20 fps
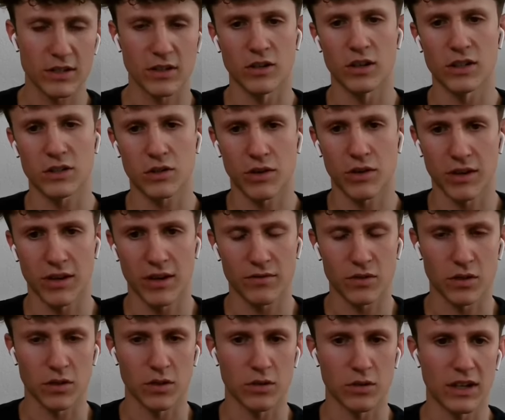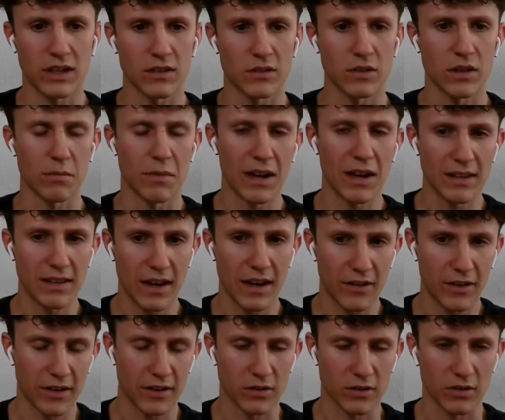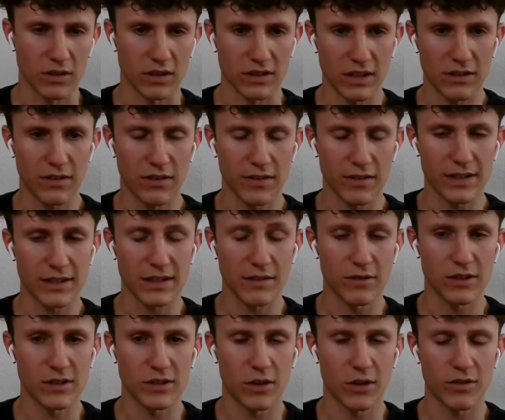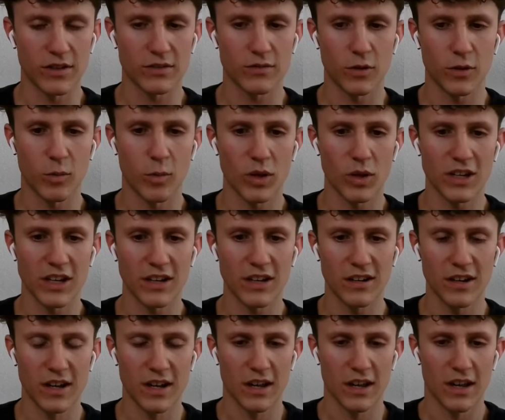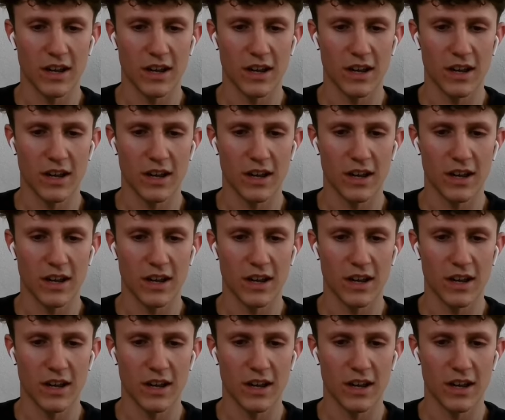So in Austria, you have to go either to the military or to the civil civil service for one year.